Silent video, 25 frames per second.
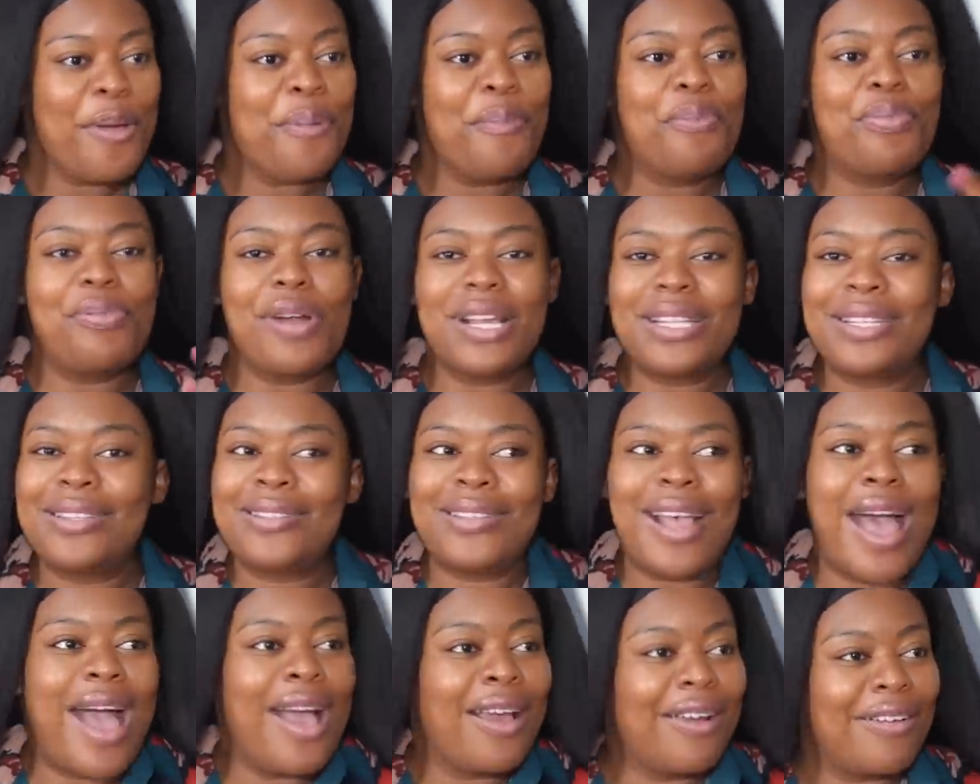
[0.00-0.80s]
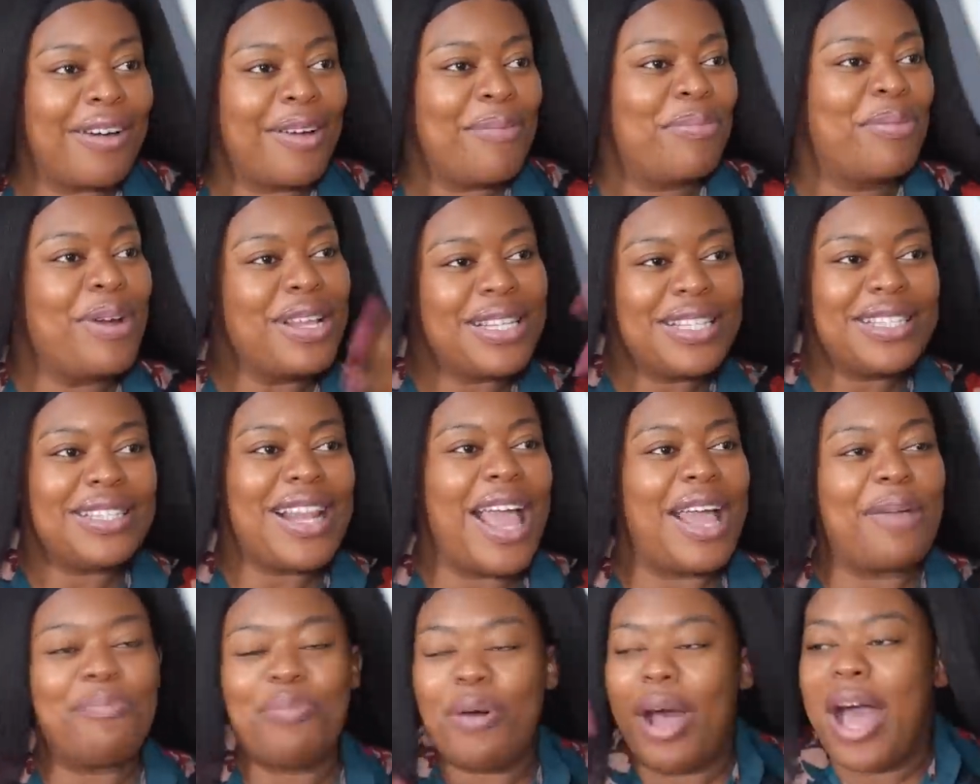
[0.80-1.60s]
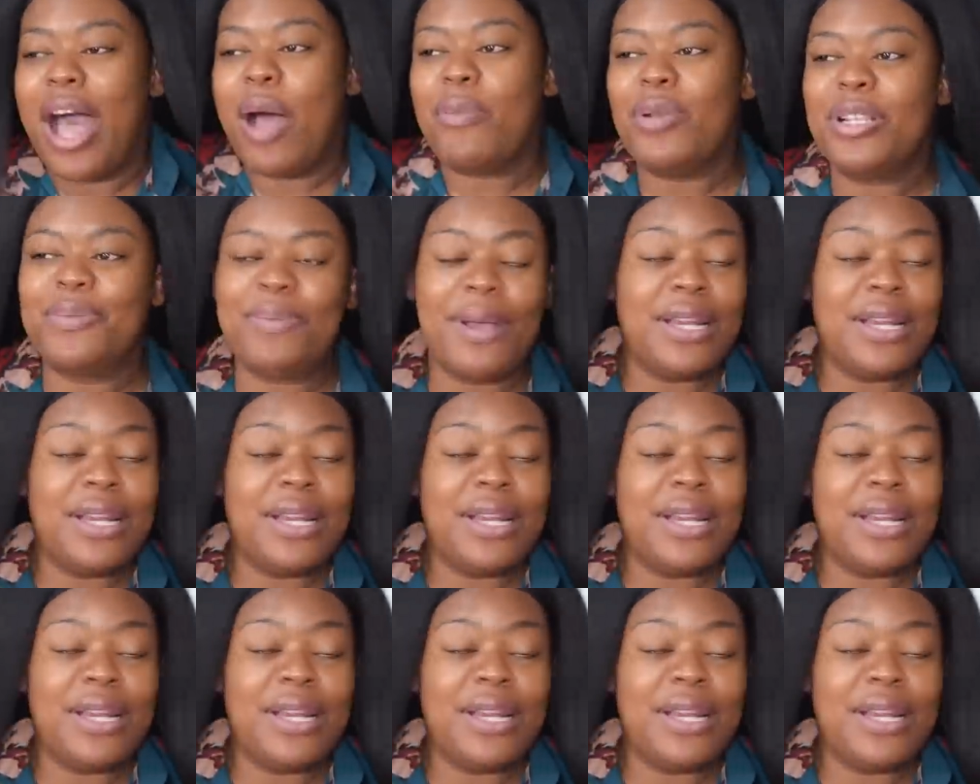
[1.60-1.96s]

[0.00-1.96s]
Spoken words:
Bros is angry. Bros is like, but how are we